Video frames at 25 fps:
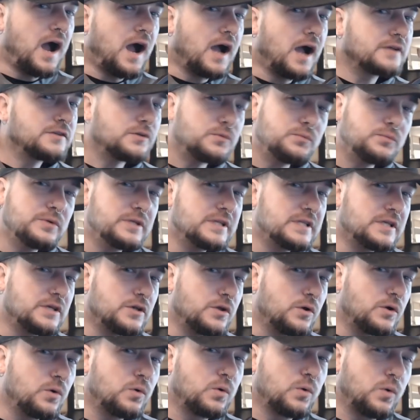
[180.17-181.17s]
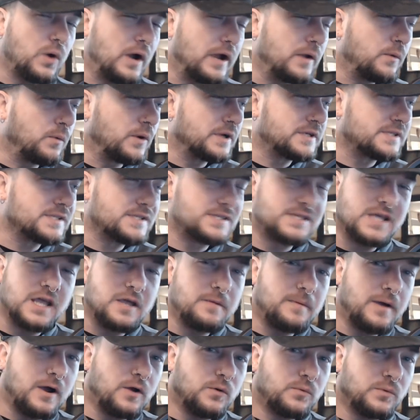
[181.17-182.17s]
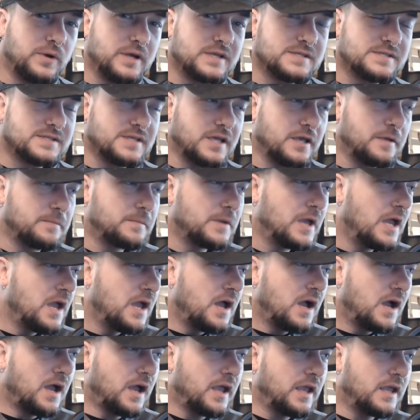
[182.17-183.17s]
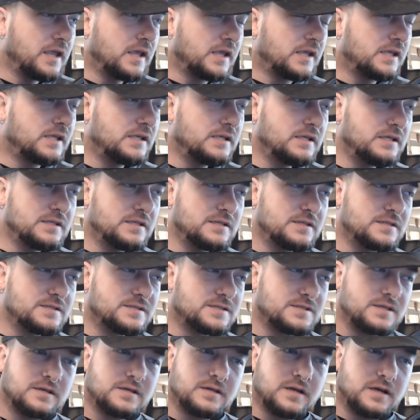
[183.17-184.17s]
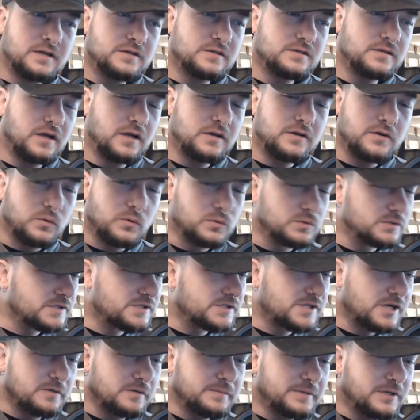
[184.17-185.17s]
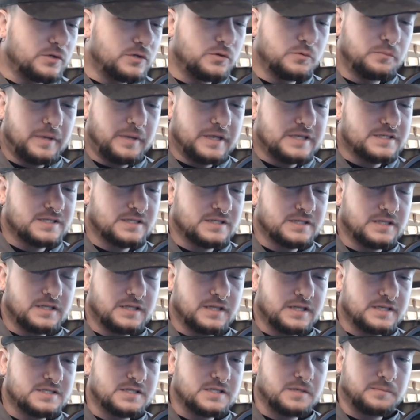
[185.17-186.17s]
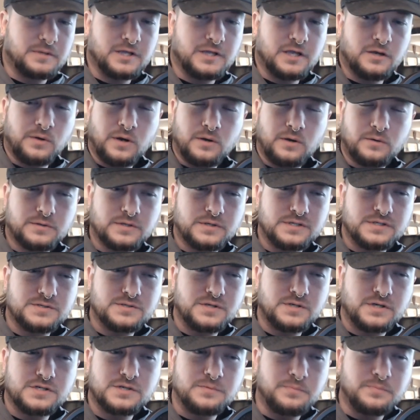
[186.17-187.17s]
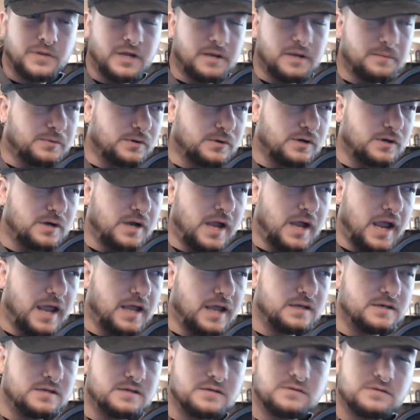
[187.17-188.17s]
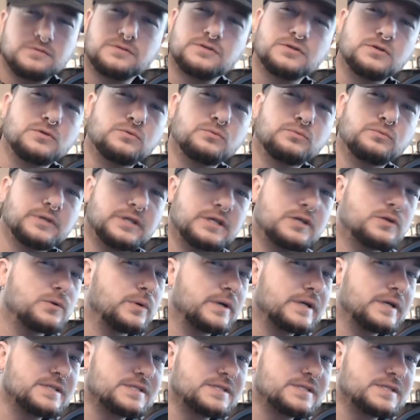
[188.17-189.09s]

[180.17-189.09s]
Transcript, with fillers: I don't really know quite what to say about Ray Sipe he's a, an, an, older gentleman who basically likes to play around with construction paper and do really quick